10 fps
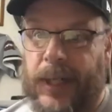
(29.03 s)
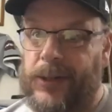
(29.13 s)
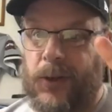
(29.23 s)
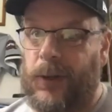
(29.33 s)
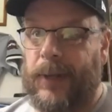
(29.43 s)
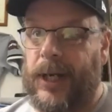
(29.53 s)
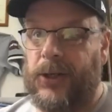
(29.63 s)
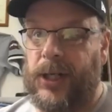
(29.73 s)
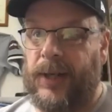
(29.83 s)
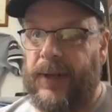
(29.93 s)
it's only
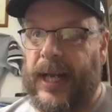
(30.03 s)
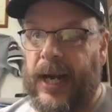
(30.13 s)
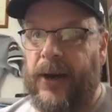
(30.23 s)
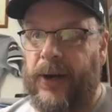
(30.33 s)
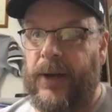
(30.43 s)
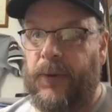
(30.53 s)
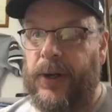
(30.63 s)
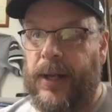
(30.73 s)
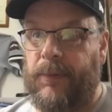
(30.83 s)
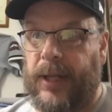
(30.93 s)
because you live in the area
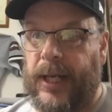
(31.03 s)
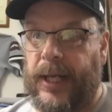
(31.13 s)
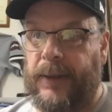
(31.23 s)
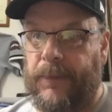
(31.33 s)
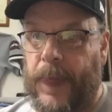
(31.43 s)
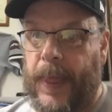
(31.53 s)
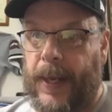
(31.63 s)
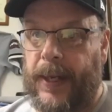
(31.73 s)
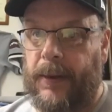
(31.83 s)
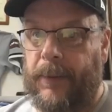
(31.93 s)
where they played
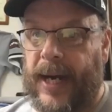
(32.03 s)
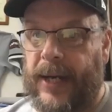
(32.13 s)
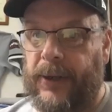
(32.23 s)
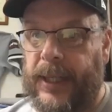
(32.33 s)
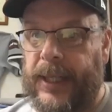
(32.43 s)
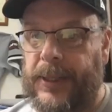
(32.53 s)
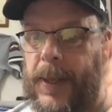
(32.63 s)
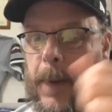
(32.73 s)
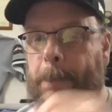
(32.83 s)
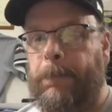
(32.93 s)
in the minor
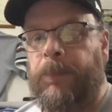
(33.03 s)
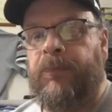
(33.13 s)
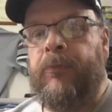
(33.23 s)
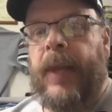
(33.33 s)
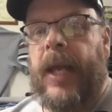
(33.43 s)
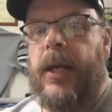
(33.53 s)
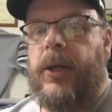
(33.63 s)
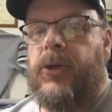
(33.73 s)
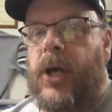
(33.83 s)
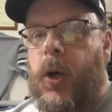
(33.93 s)
leagues.
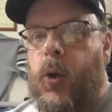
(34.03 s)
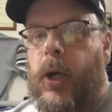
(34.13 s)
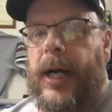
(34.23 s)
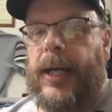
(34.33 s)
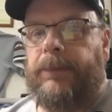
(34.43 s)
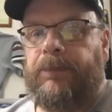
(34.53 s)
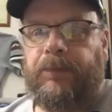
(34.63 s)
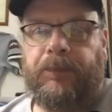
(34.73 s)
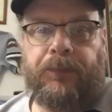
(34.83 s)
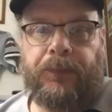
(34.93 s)
So I'll